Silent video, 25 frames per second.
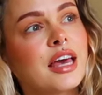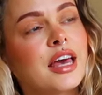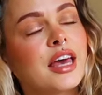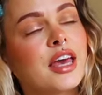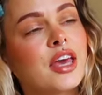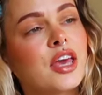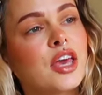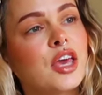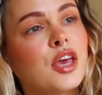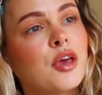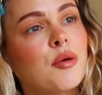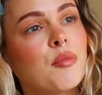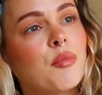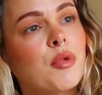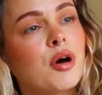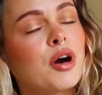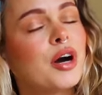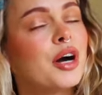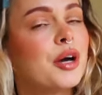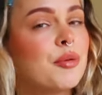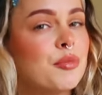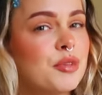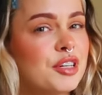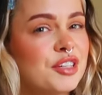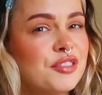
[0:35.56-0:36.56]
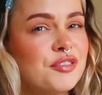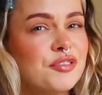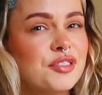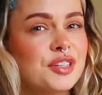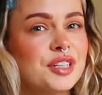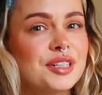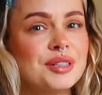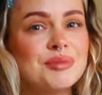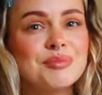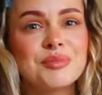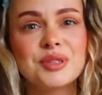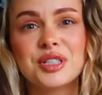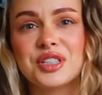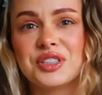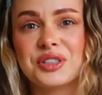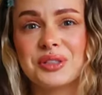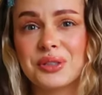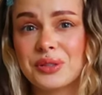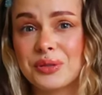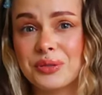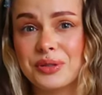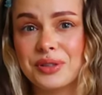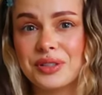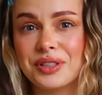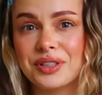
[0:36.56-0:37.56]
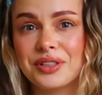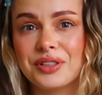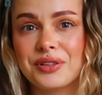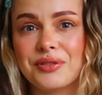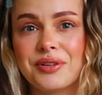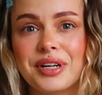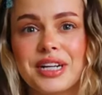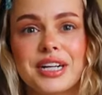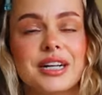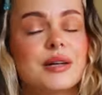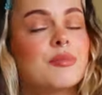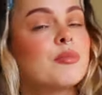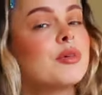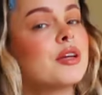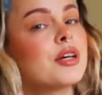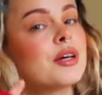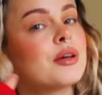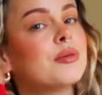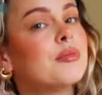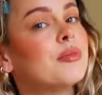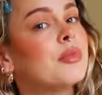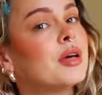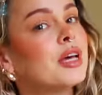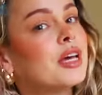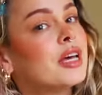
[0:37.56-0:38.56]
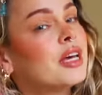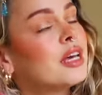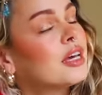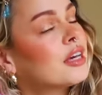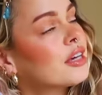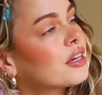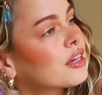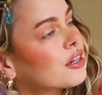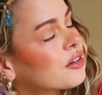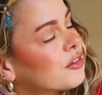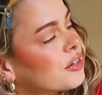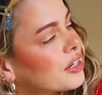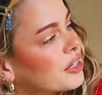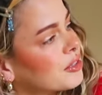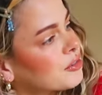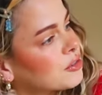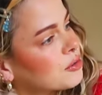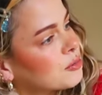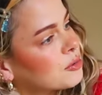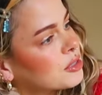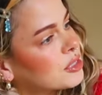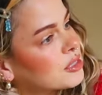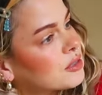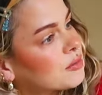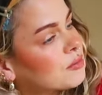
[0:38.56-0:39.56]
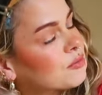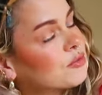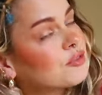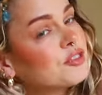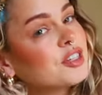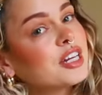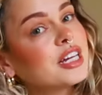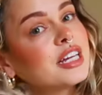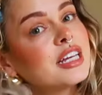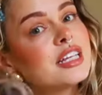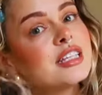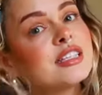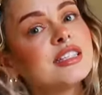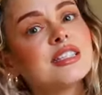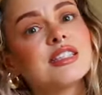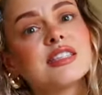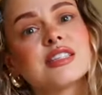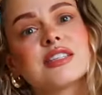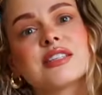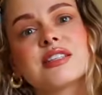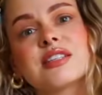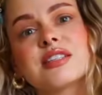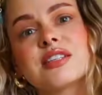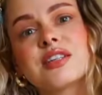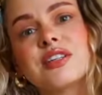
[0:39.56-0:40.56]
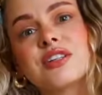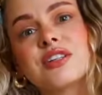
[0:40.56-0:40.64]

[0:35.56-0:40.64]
a small fashion business, so I do studio vlogs too. So if you think you'd be interested, keep